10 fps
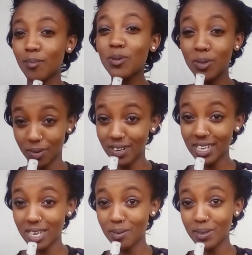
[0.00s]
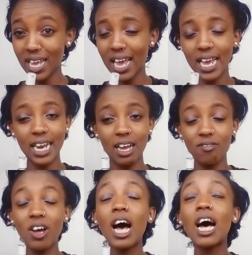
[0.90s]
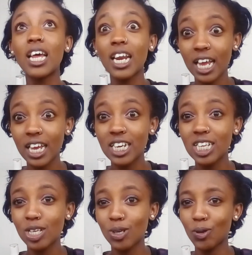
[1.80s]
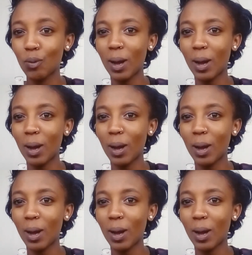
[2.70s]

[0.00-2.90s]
most of the times I love red so